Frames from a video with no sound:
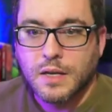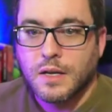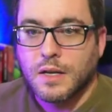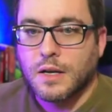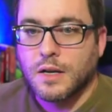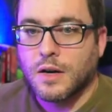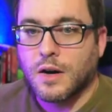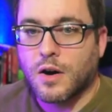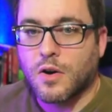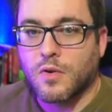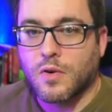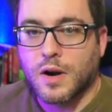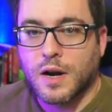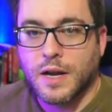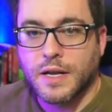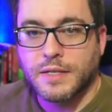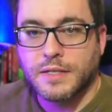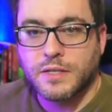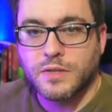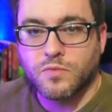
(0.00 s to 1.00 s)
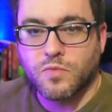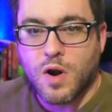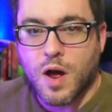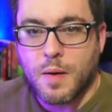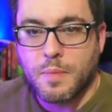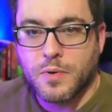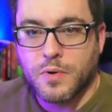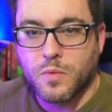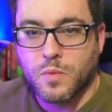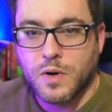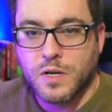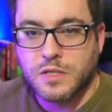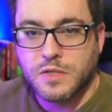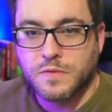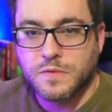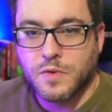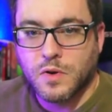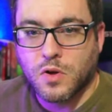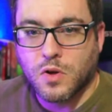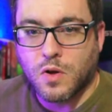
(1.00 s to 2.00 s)
All right, Robert
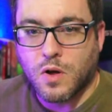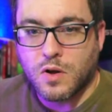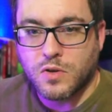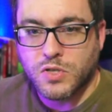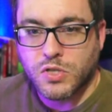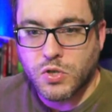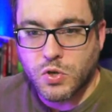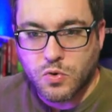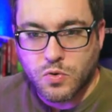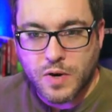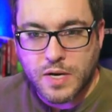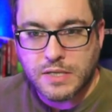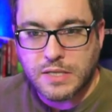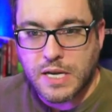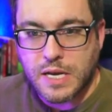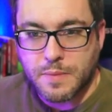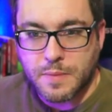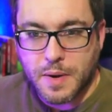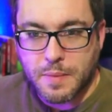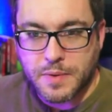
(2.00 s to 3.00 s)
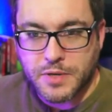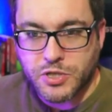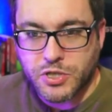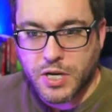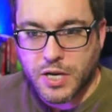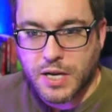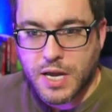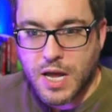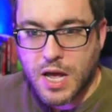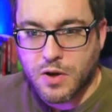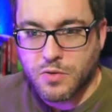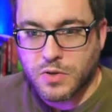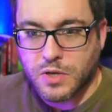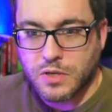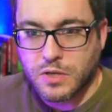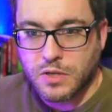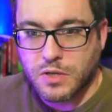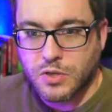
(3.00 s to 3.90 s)
Westfall, also crazy anime, but check out